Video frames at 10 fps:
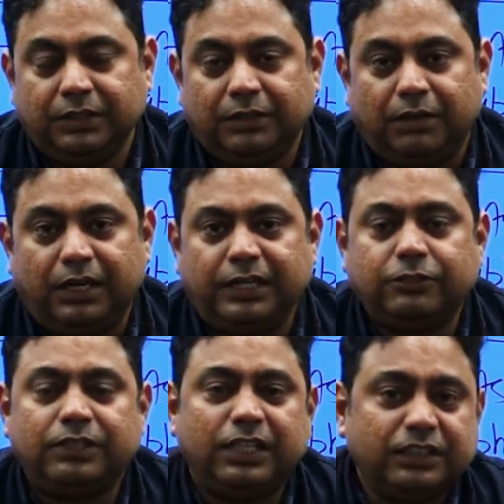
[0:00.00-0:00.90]
All right.
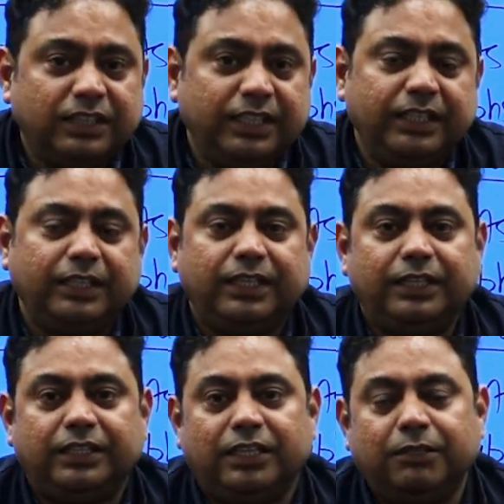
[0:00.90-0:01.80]
So nothing
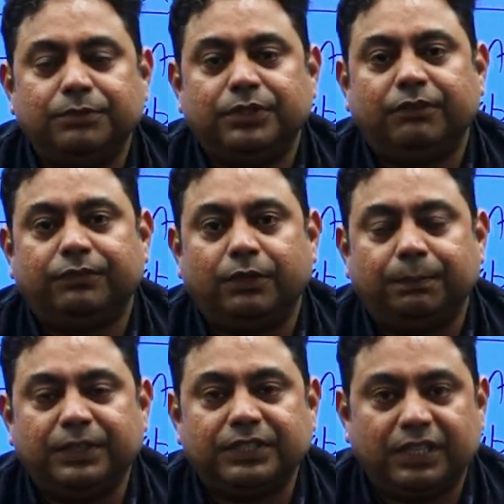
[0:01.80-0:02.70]
in terms of
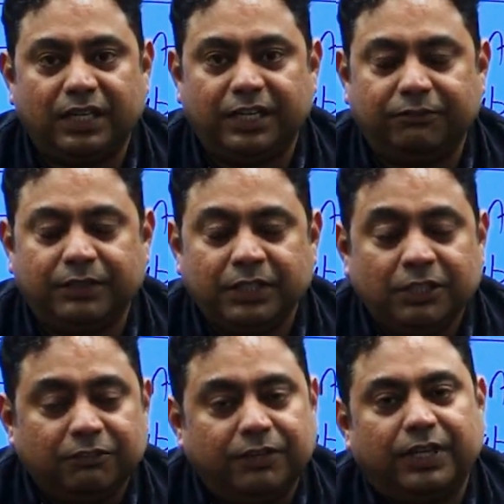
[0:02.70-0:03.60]
topics are left.
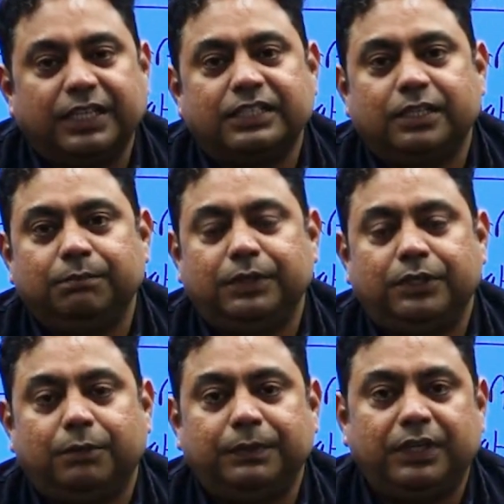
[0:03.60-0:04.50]
For example,
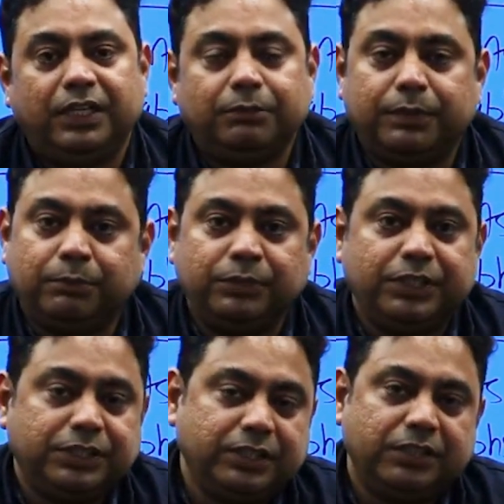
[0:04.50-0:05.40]
topic like
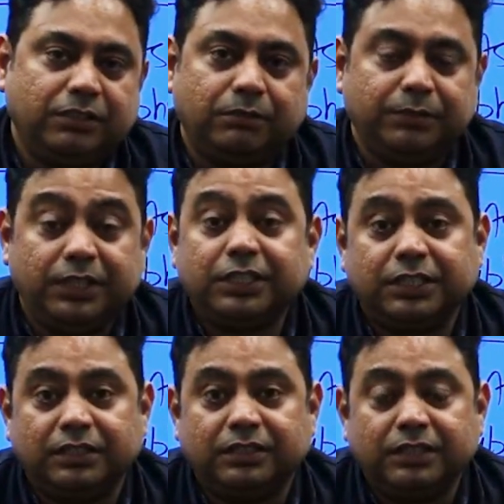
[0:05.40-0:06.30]
permutation and
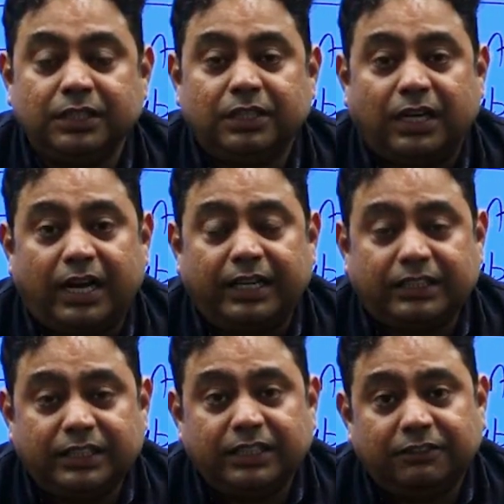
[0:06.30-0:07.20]
combinations, I
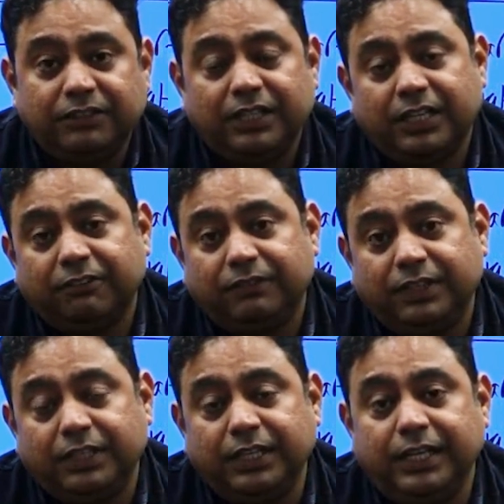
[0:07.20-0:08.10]
think we have
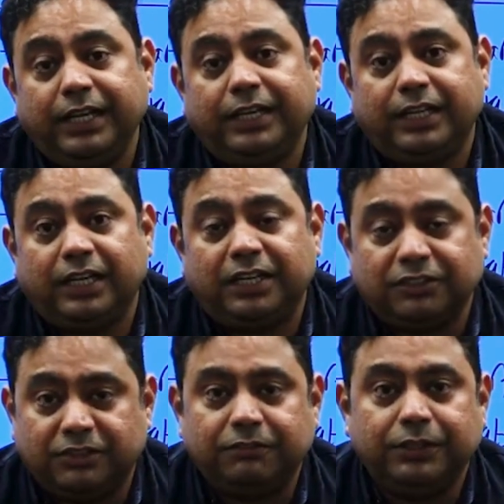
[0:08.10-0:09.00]
done eight
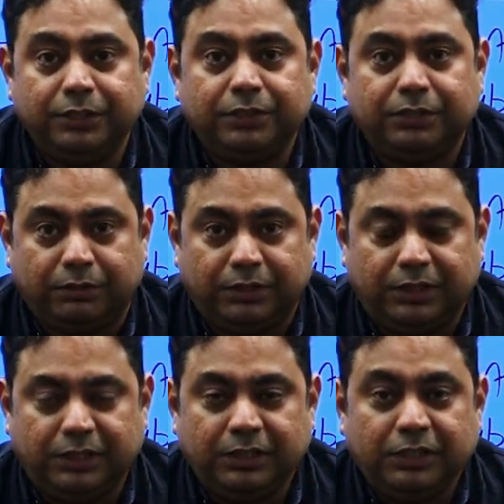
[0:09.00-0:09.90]
hours of video
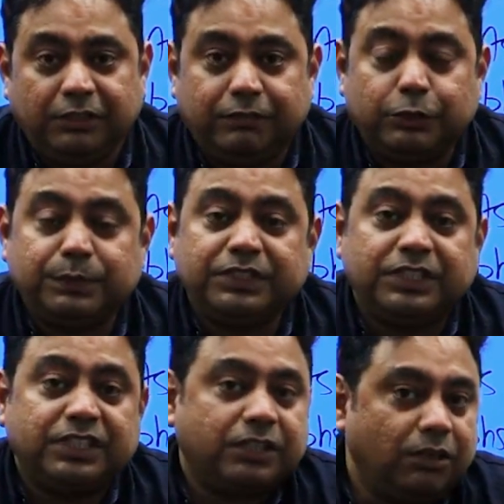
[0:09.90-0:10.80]
recording, which means
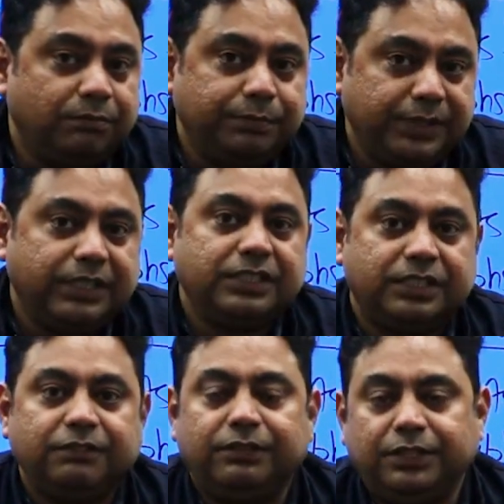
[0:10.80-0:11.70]
it's a
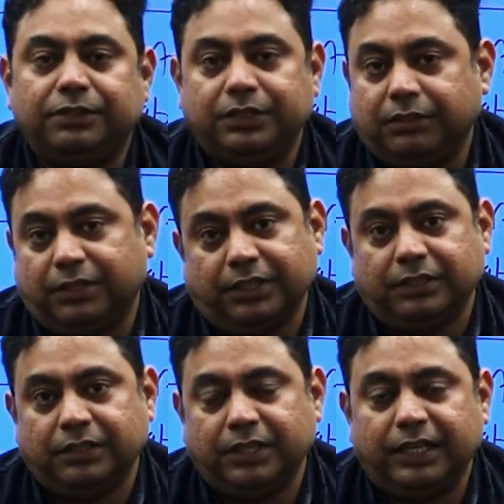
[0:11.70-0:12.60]
comprehensive video recording.
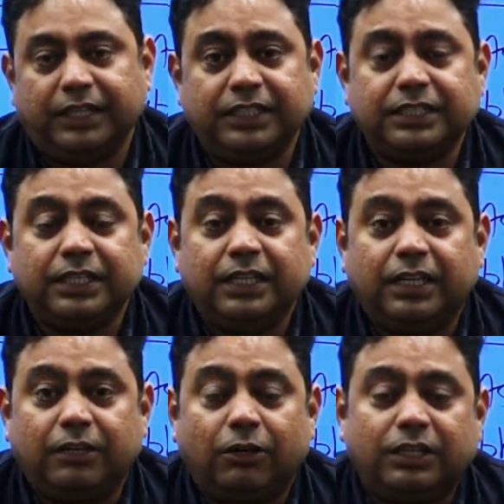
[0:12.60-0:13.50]
It is
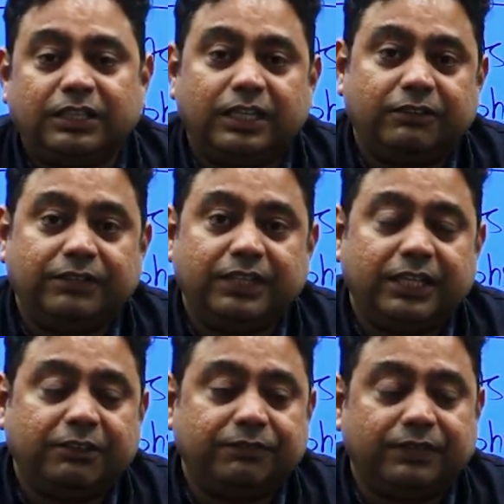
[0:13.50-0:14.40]
not that we
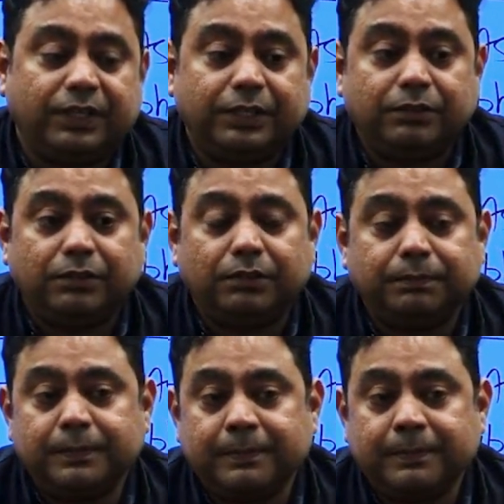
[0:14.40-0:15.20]
have, uh, you know,